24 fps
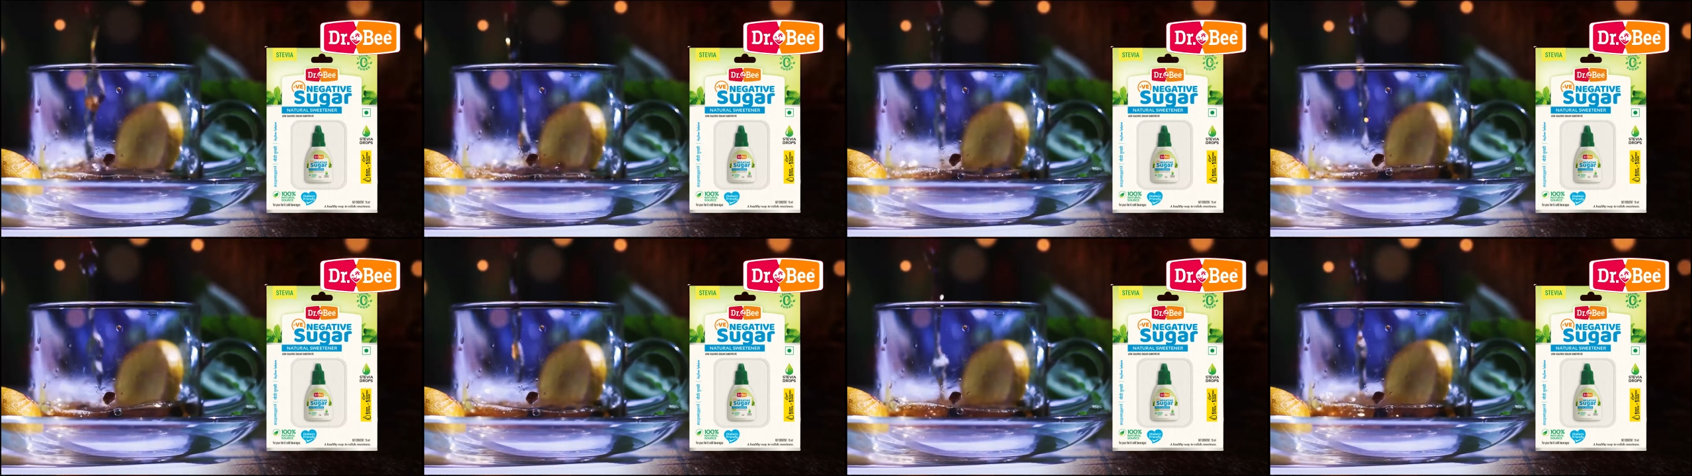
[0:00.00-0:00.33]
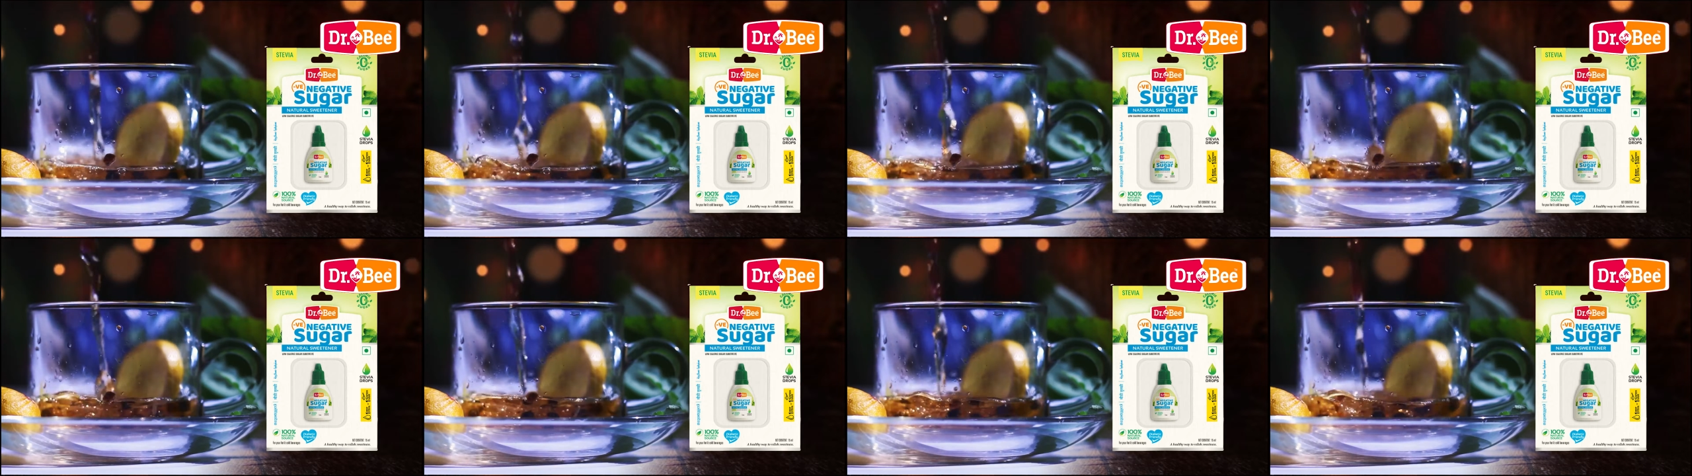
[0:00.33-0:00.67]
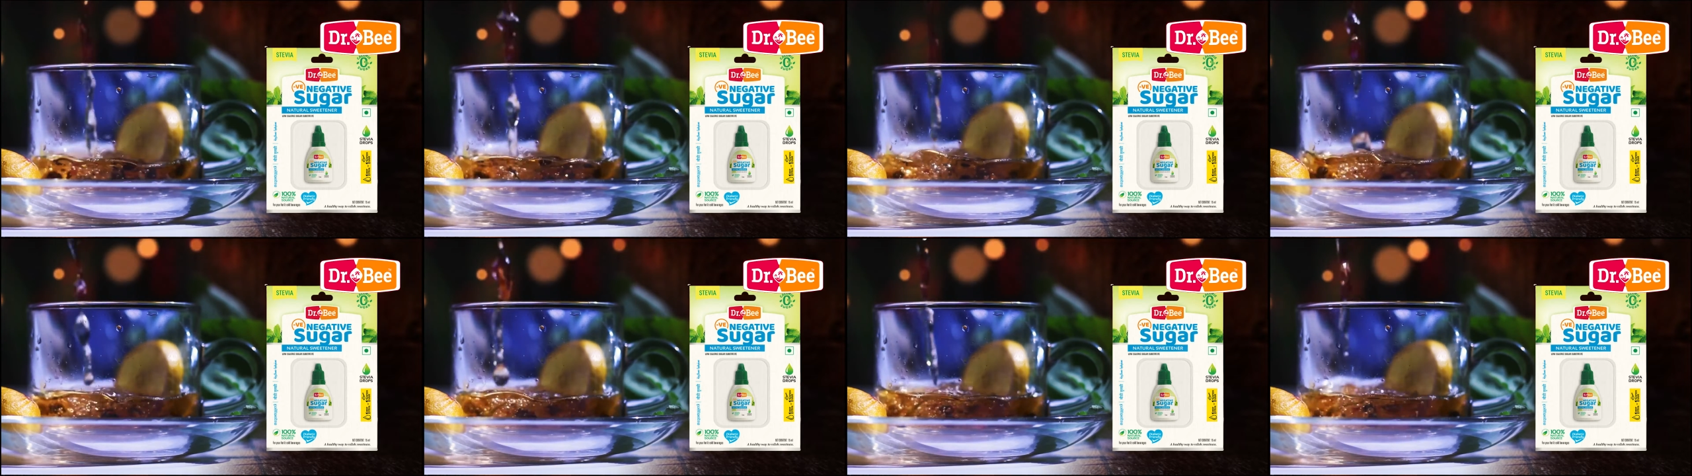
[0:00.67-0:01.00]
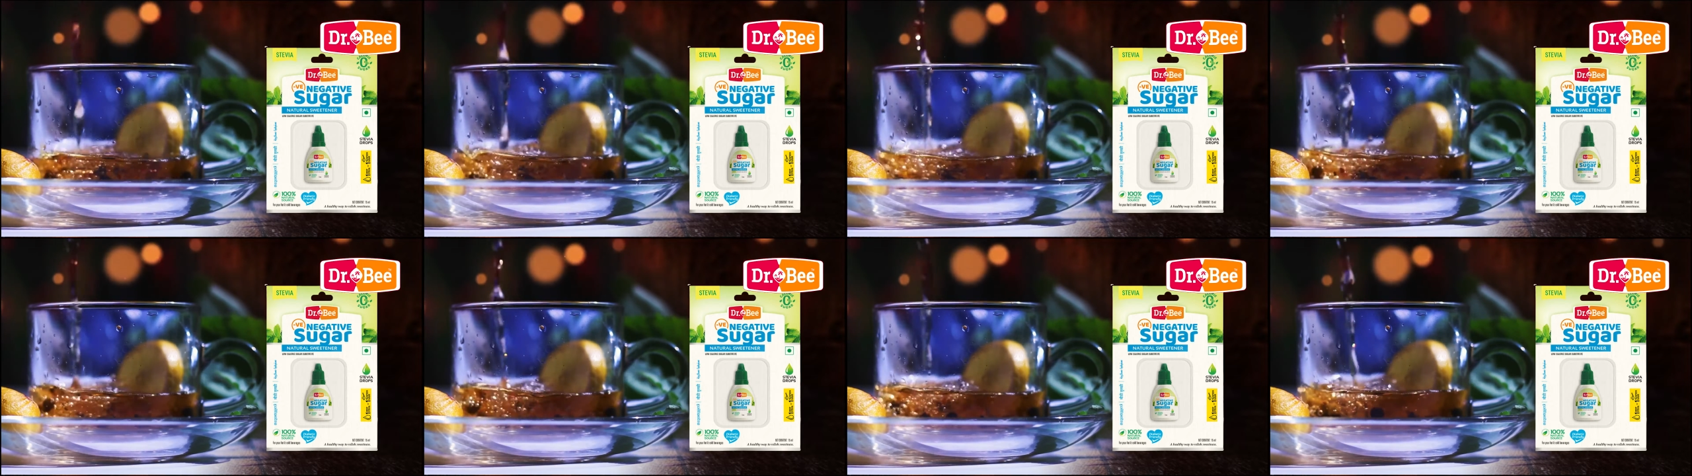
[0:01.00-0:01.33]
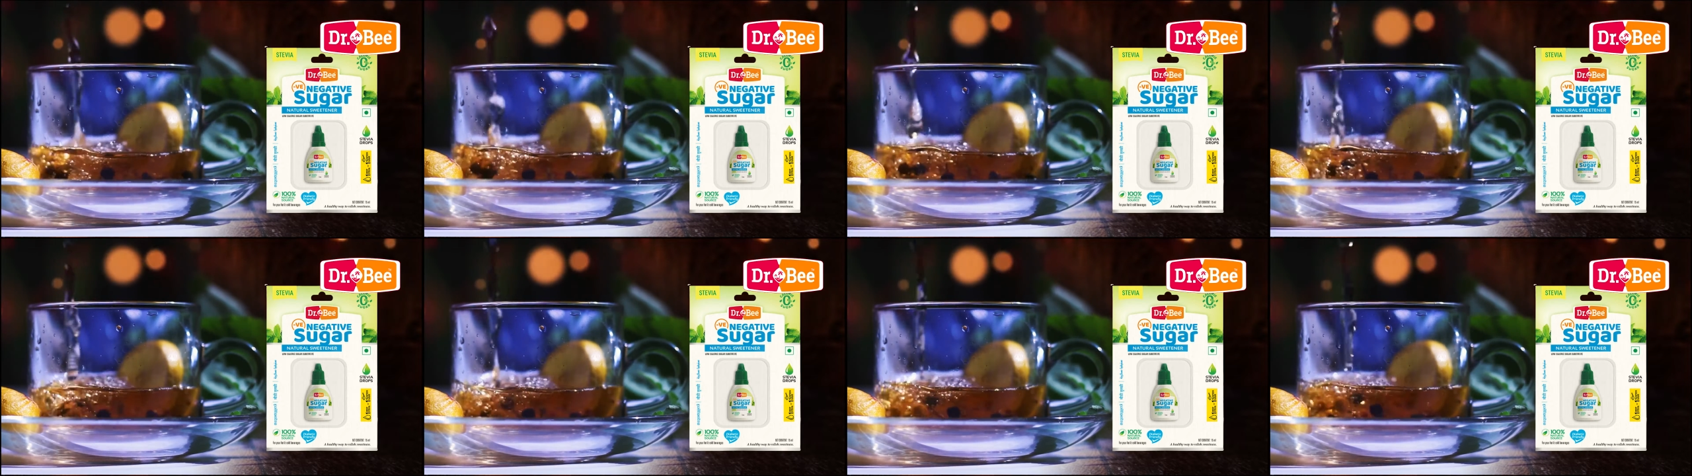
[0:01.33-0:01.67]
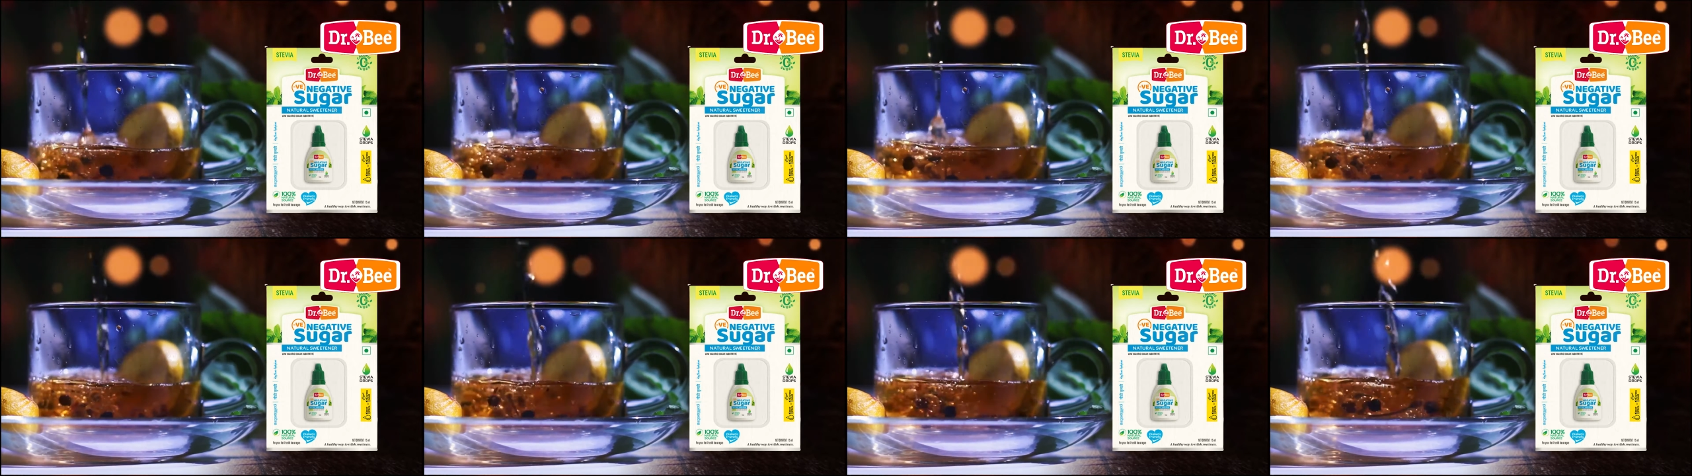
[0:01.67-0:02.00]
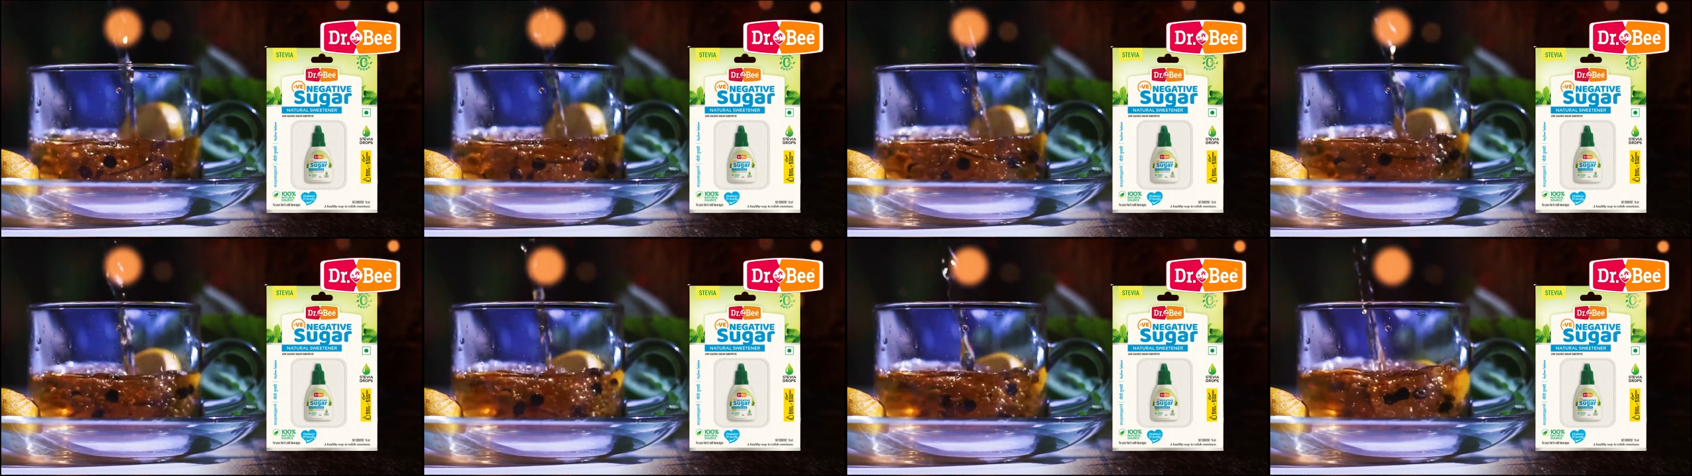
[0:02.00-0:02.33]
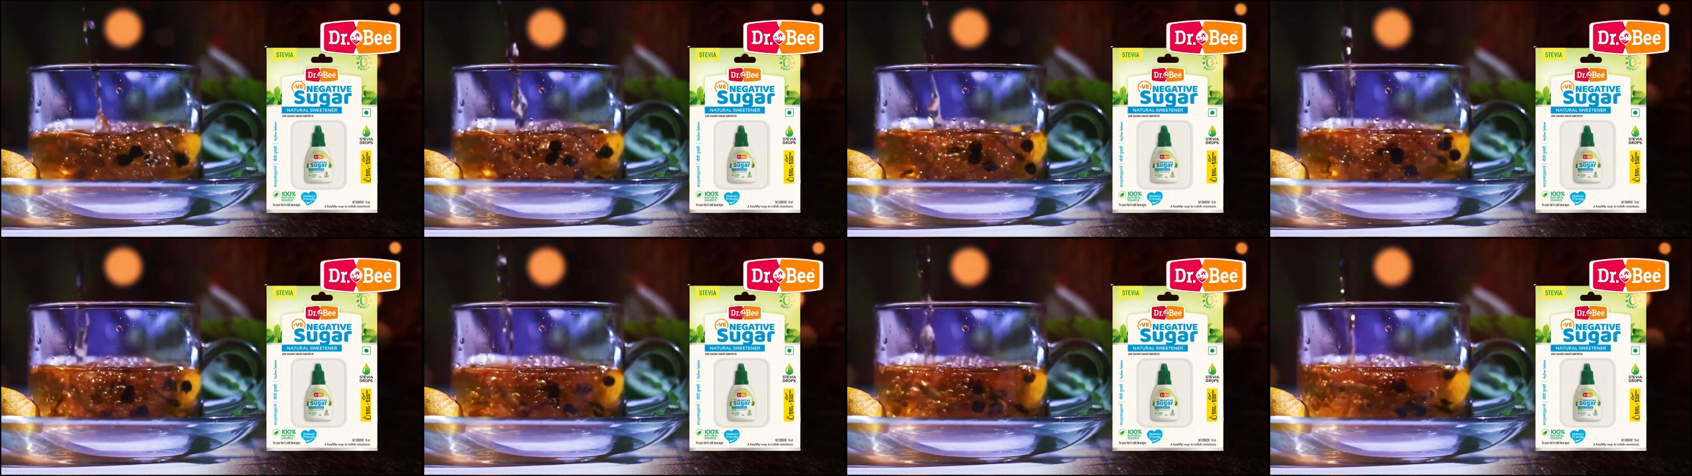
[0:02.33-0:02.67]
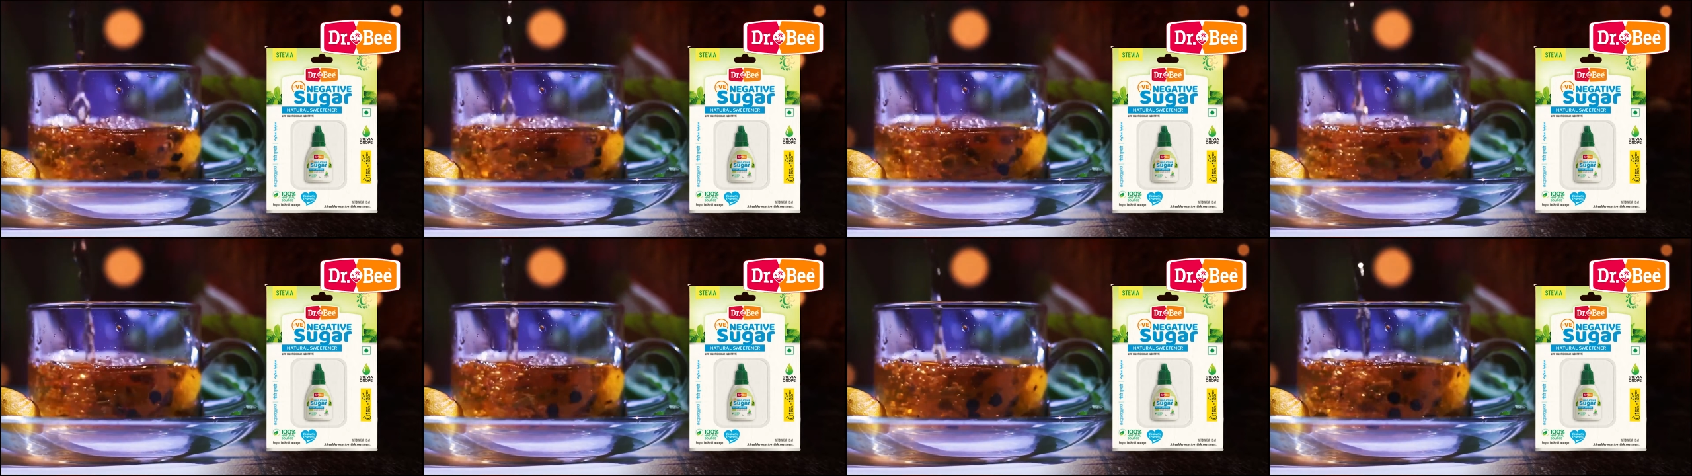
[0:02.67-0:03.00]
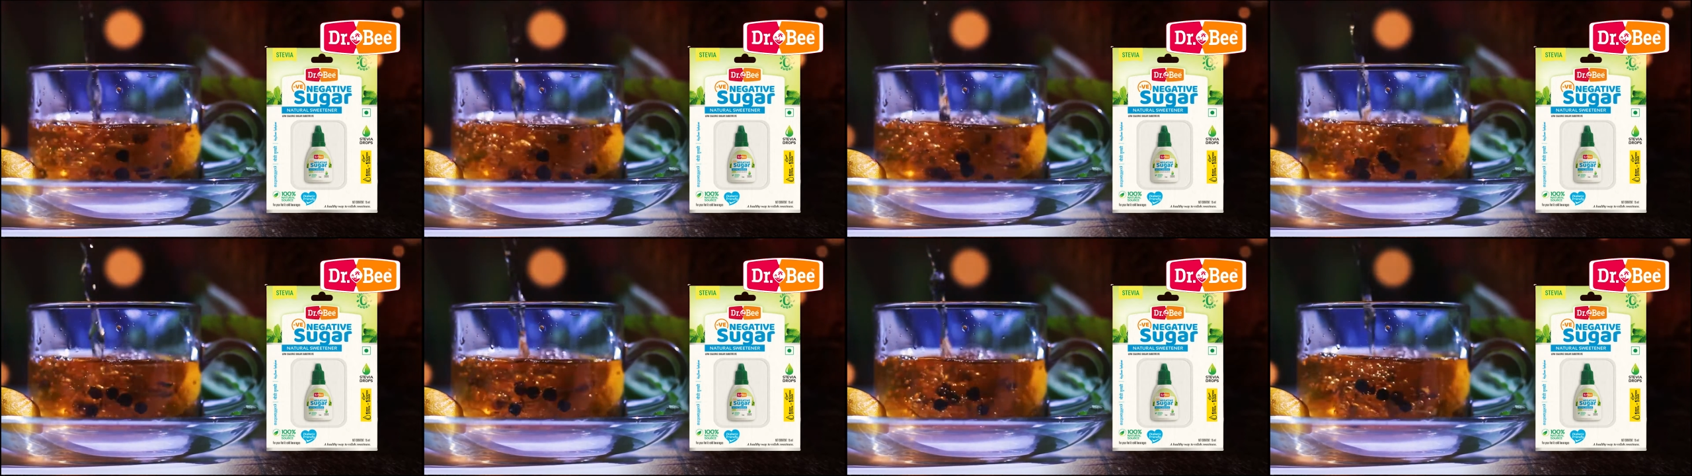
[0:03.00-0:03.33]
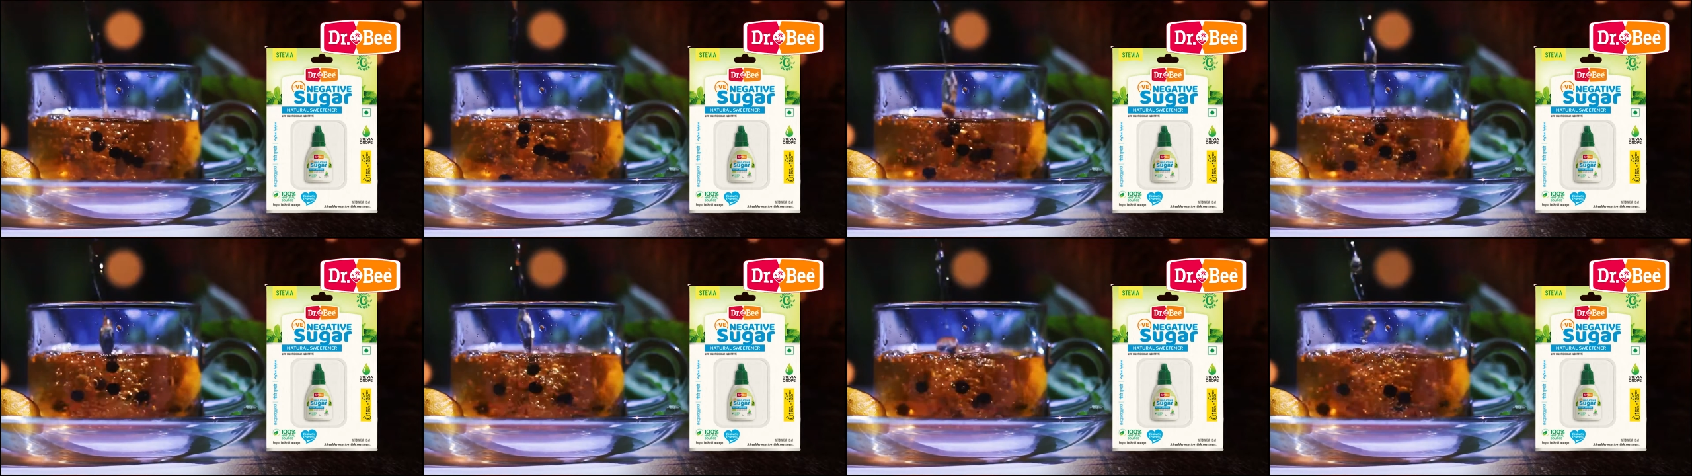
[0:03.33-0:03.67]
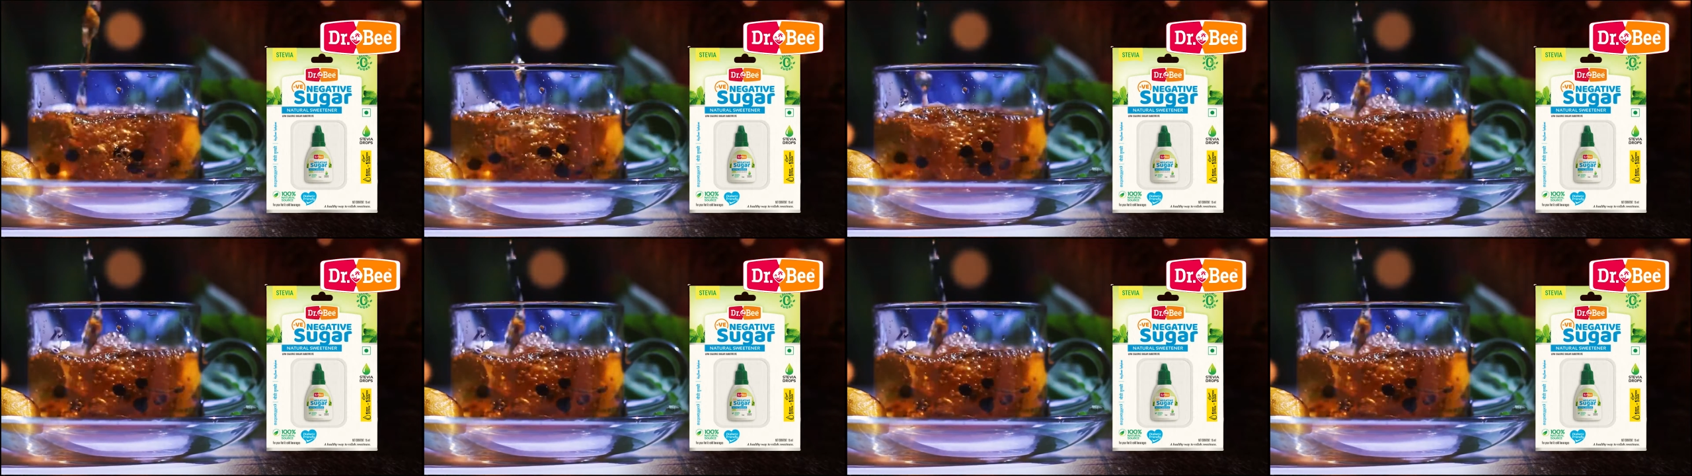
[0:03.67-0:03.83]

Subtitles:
(no speaker visible)